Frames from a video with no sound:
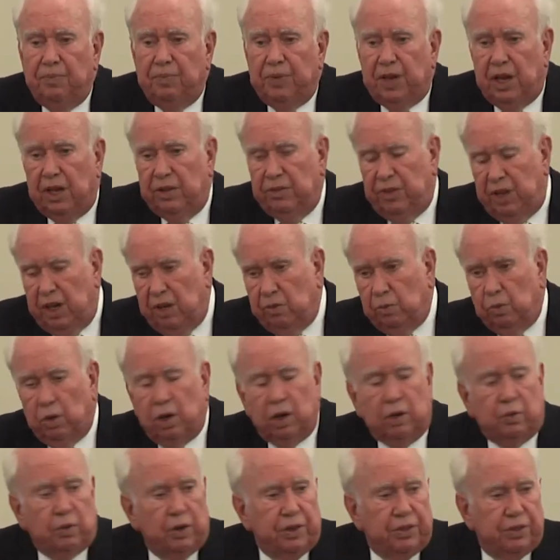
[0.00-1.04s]
And they
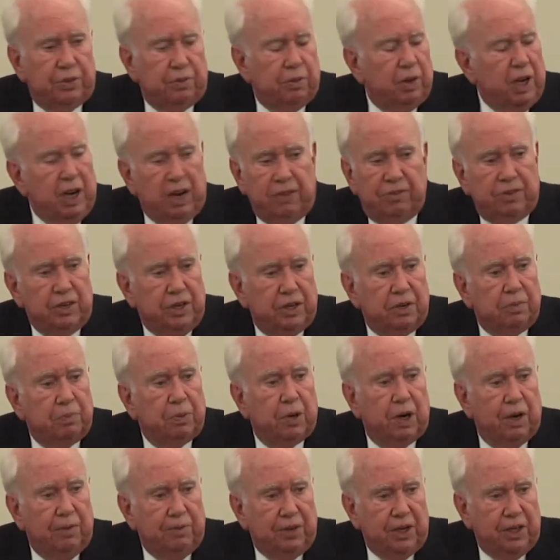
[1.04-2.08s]
work with every
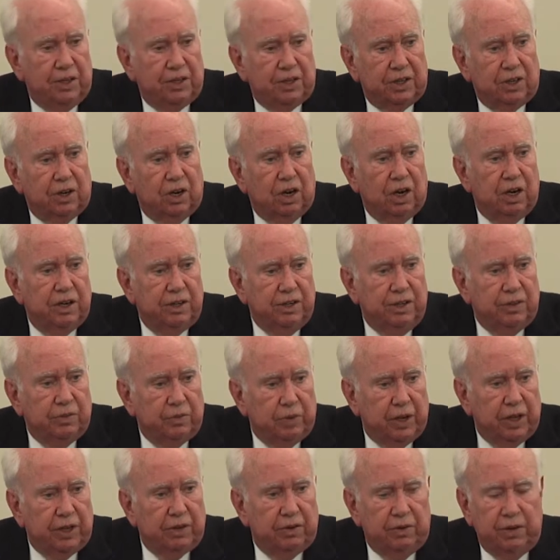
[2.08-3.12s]
department in the garden,
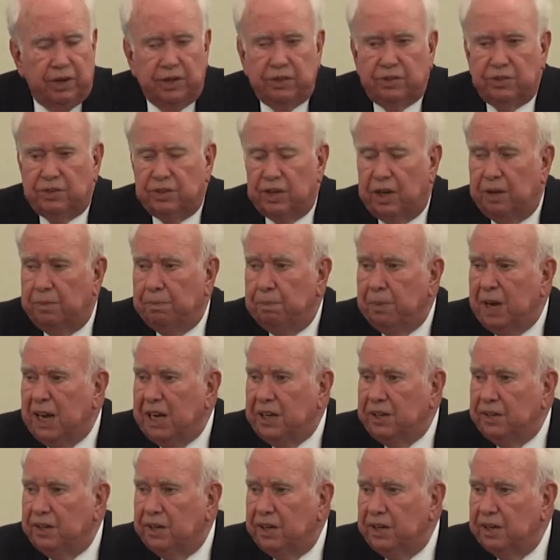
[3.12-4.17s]
whether it's
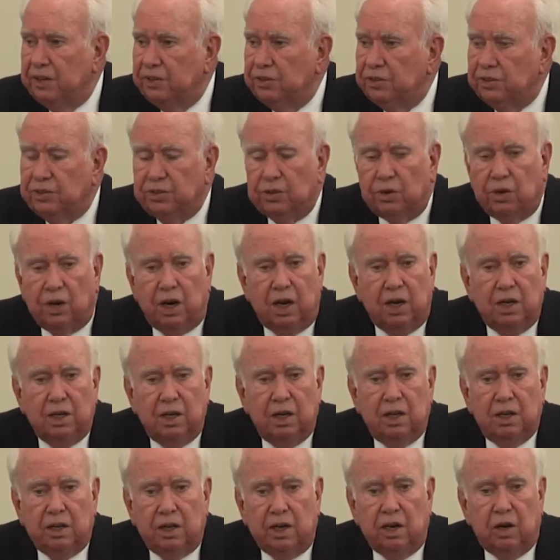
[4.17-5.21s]
maintenance or
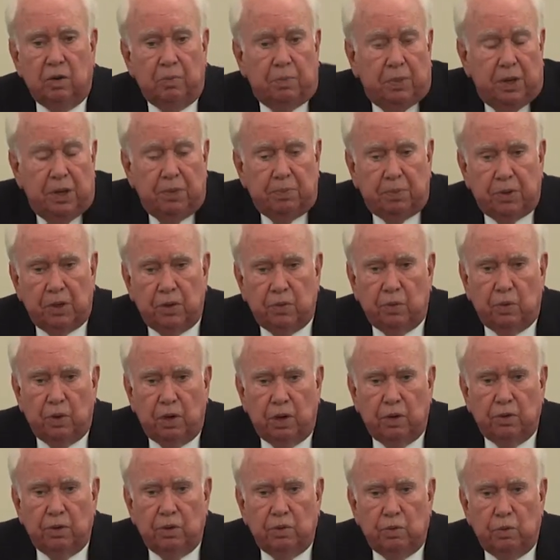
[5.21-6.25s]
people who
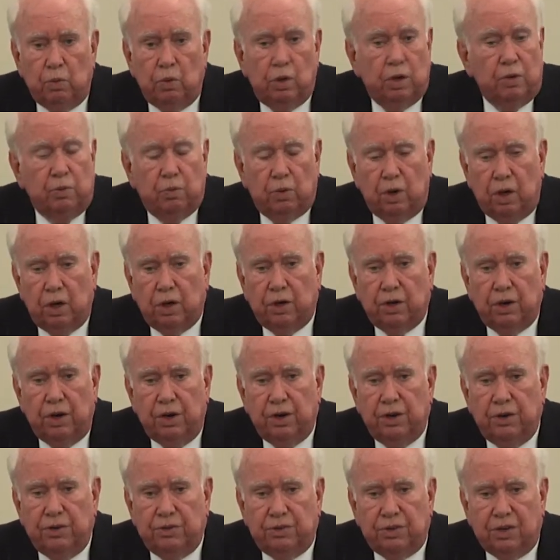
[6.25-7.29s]
were
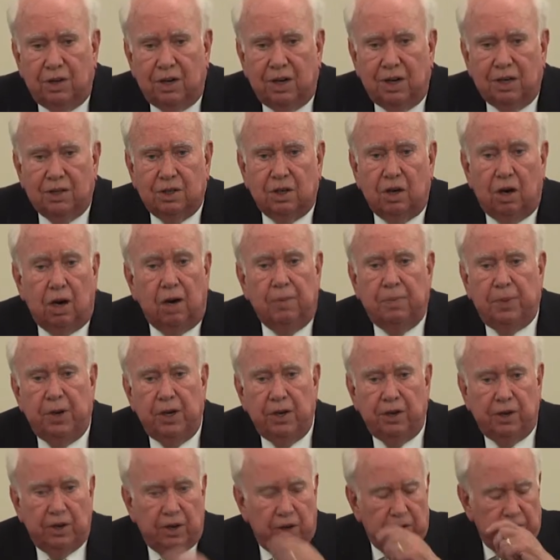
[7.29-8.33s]
woodworkers or
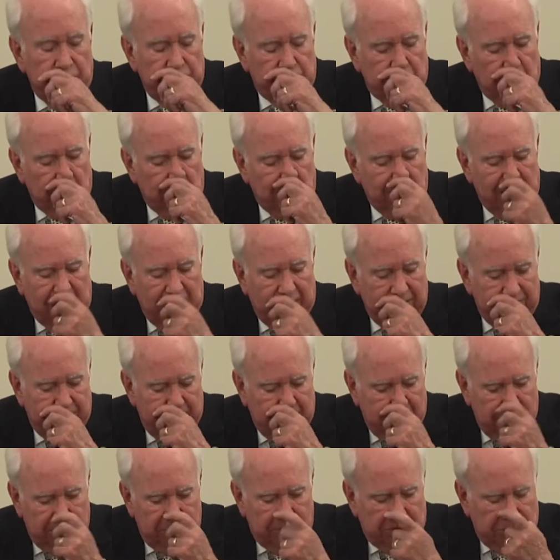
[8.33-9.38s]
carpenters or
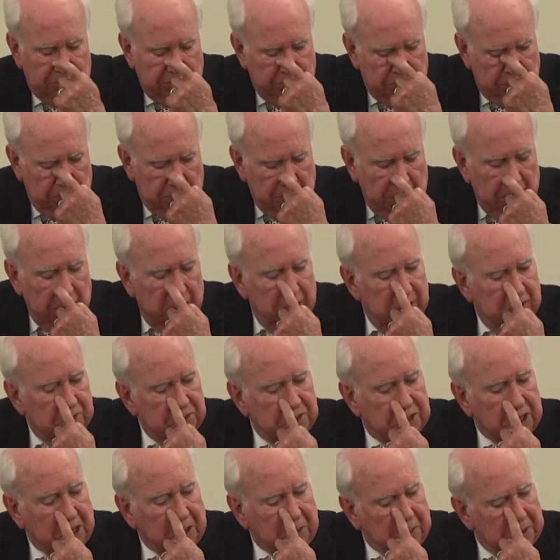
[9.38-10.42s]
whatever, to
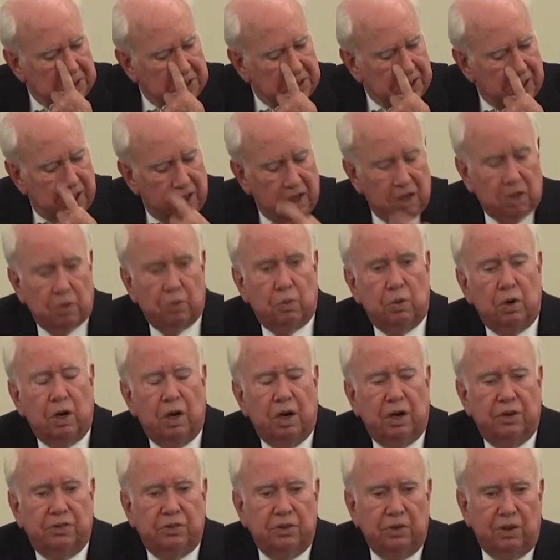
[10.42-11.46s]
secretarial
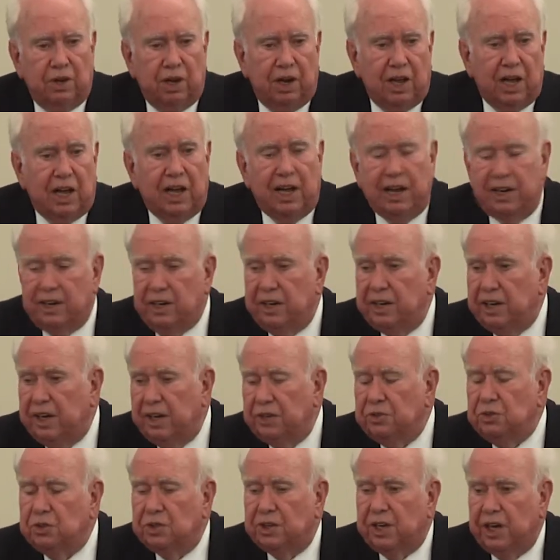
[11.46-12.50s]
work, to a lot in
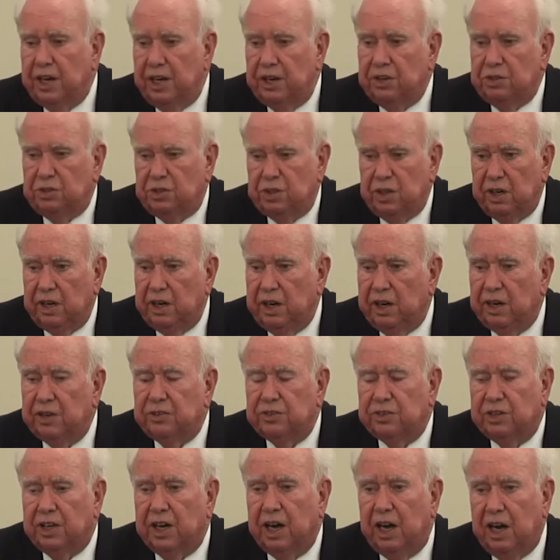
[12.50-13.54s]
education and
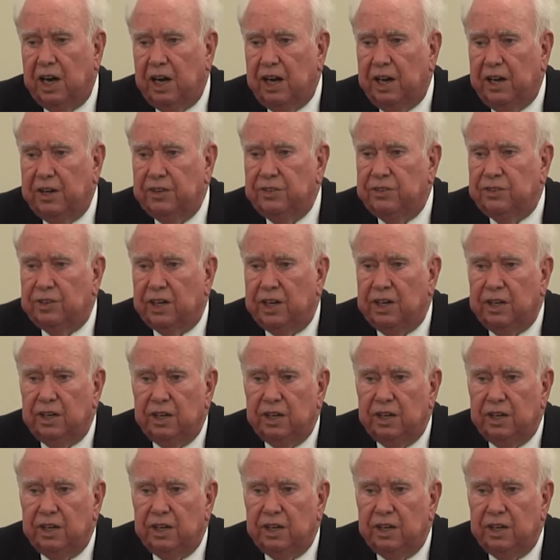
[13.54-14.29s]
as guides